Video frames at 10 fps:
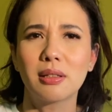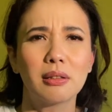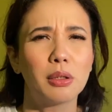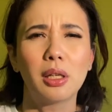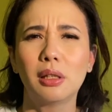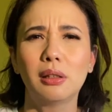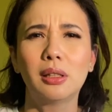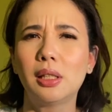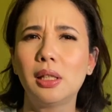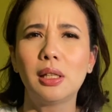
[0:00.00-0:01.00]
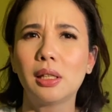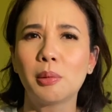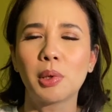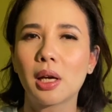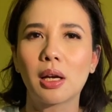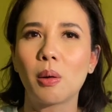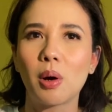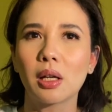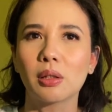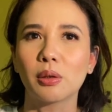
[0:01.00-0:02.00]
So, hindi niya
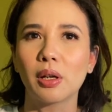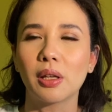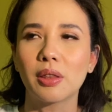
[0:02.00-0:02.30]
magagawa to.